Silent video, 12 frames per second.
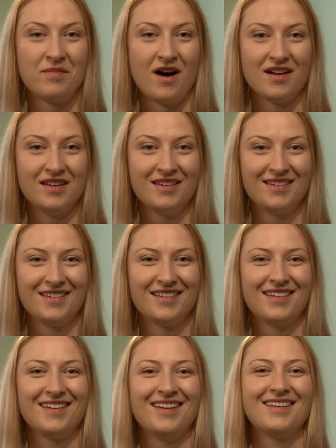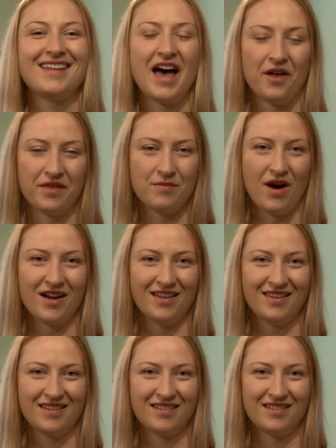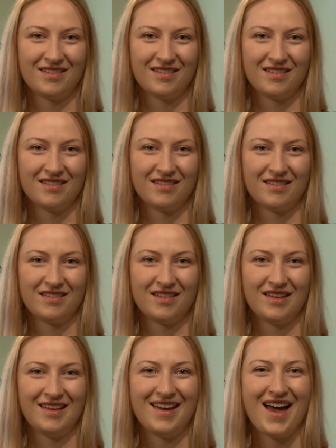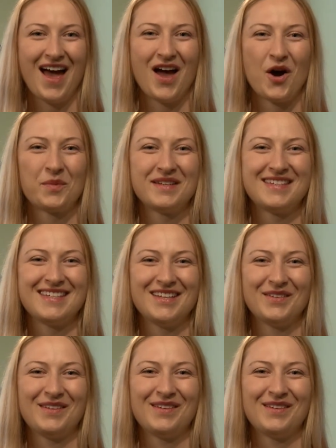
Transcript: body is a healthy body. I hope to see you